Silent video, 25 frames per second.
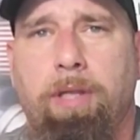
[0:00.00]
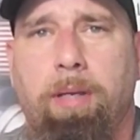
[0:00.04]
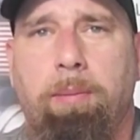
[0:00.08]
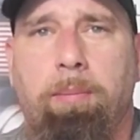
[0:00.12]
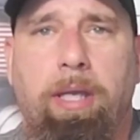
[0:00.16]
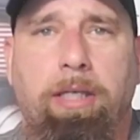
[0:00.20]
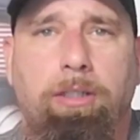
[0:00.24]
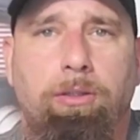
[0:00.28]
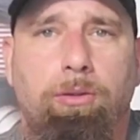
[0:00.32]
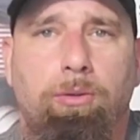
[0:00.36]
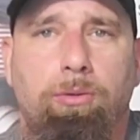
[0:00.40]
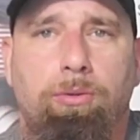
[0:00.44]

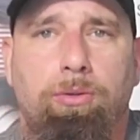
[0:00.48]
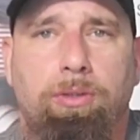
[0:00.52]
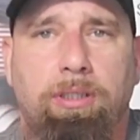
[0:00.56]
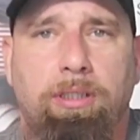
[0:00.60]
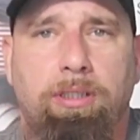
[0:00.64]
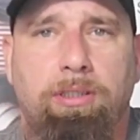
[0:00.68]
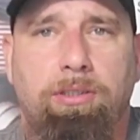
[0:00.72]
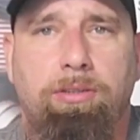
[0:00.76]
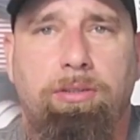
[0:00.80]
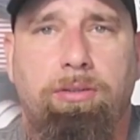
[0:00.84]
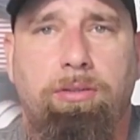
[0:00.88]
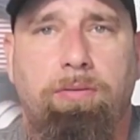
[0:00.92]
may use
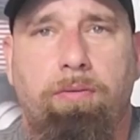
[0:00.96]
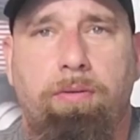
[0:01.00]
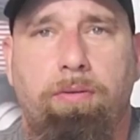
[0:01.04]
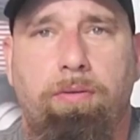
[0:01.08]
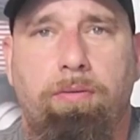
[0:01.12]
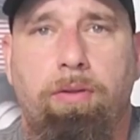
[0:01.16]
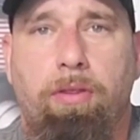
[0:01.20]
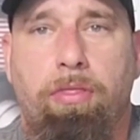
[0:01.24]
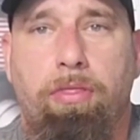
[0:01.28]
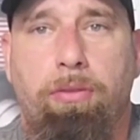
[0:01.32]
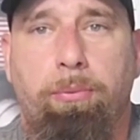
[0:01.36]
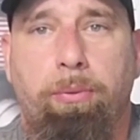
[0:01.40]
against
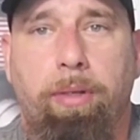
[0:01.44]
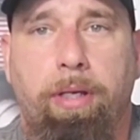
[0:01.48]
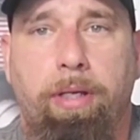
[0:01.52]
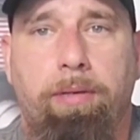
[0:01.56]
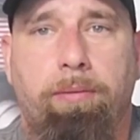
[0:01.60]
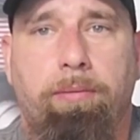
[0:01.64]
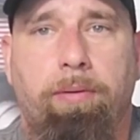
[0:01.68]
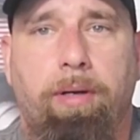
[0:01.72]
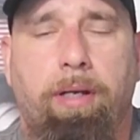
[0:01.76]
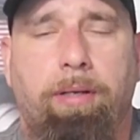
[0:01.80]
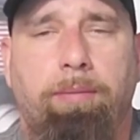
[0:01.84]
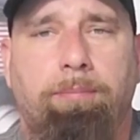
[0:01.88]
the
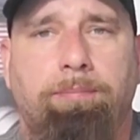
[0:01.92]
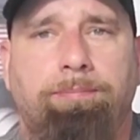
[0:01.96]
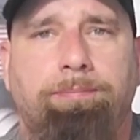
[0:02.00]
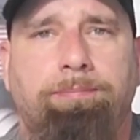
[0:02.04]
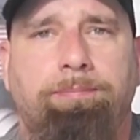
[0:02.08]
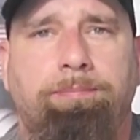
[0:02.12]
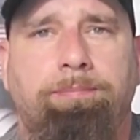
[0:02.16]
threat, right?